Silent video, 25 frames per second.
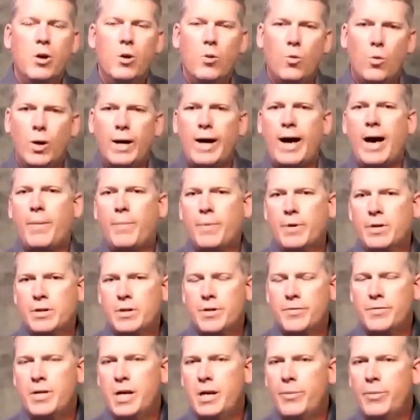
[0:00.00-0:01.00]
what happens
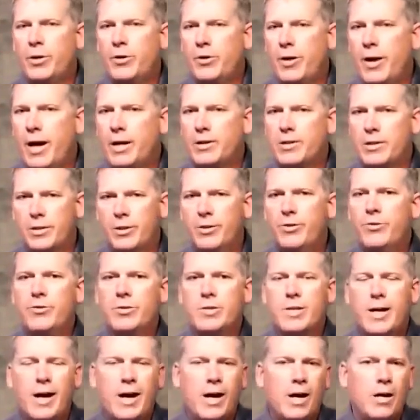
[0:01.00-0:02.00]
if Democrats lose
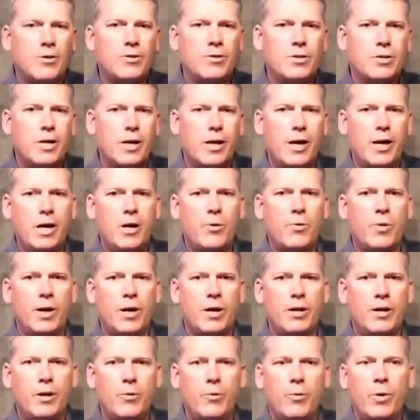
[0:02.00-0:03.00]
the House anyway,
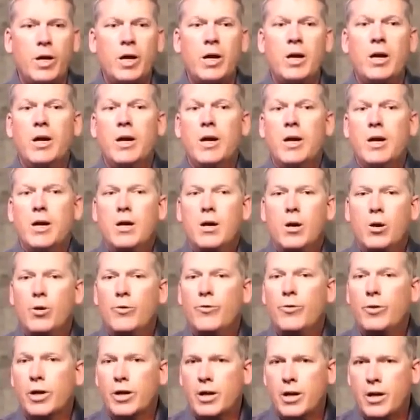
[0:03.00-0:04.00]
that we
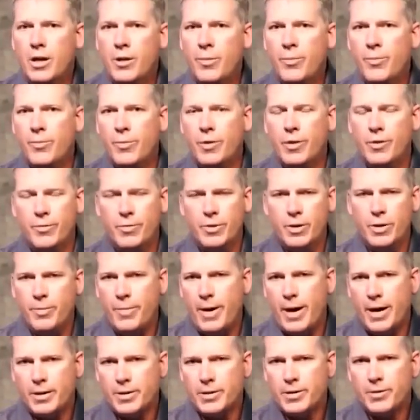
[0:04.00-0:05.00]
overcome the
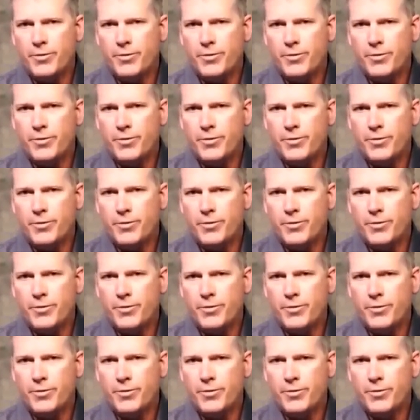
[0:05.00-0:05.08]
massive